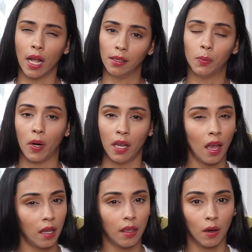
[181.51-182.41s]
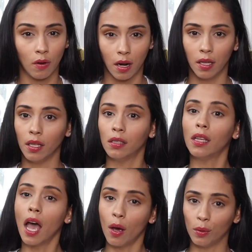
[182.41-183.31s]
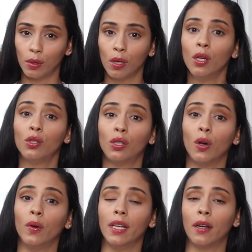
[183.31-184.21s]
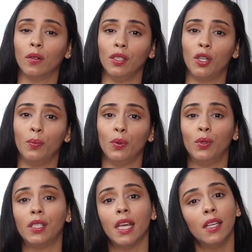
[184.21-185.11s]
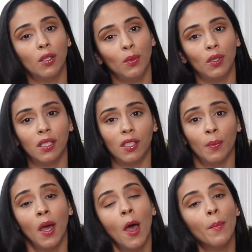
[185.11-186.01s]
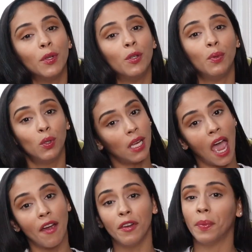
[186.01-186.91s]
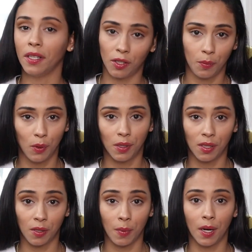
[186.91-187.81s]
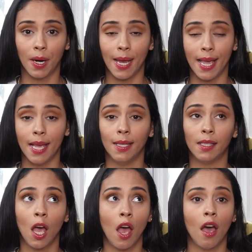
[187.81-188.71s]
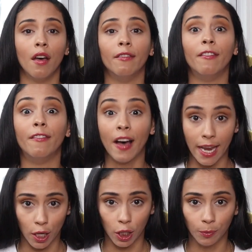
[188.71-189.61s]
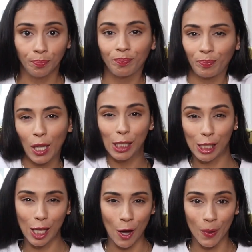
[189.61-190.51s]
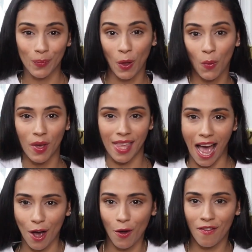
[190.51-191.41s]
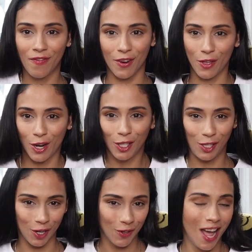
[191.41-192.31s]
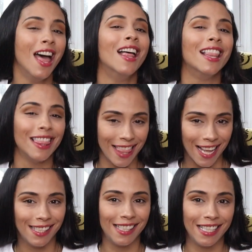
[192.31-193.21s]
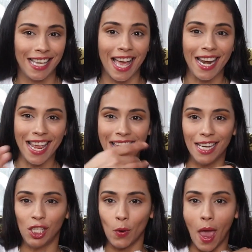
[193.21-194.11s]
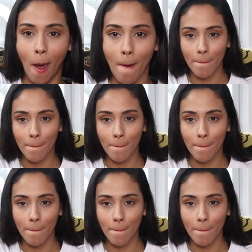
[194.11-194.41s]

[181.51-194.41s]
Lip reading: not spreading anything around in this house. So not only to boost his immune system, but to boost everybody's immune system here is vital. So without further ado, let's get into it.